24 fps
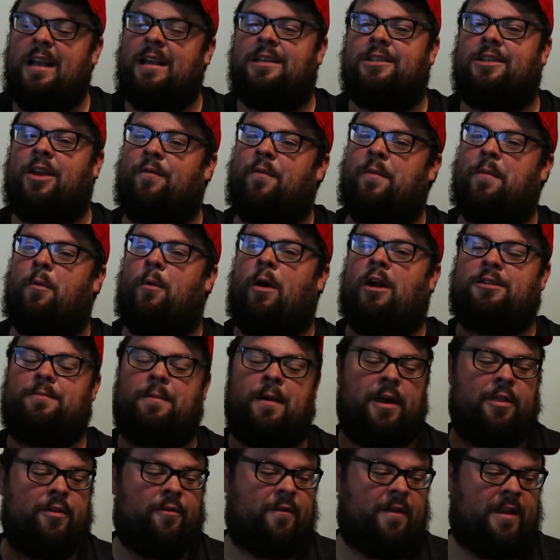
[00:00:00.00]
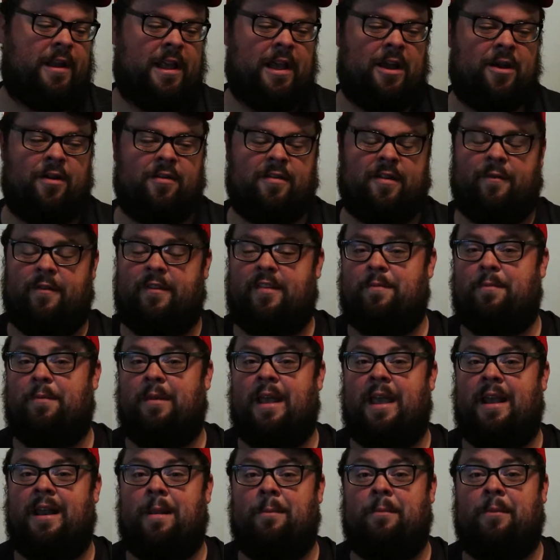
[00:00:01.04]
So if you've been watching my other videos, I've
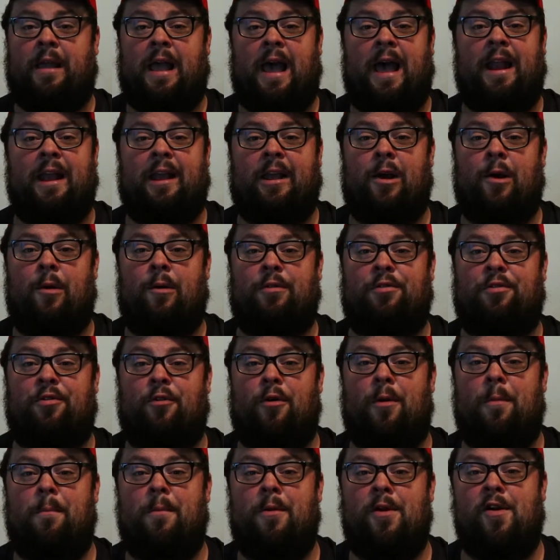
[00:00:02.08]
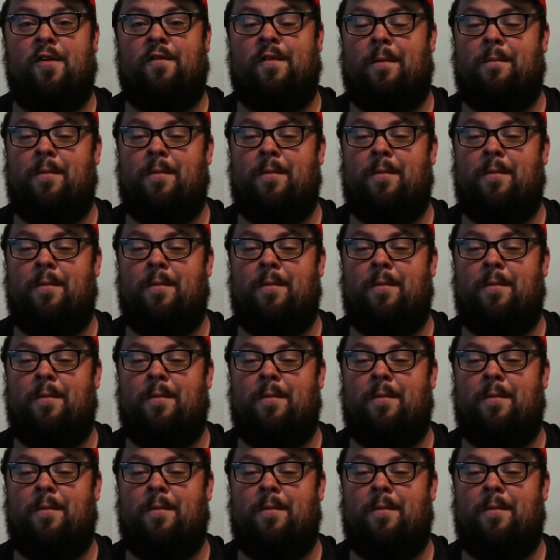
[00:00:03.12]
explained I'm kind of going through a move.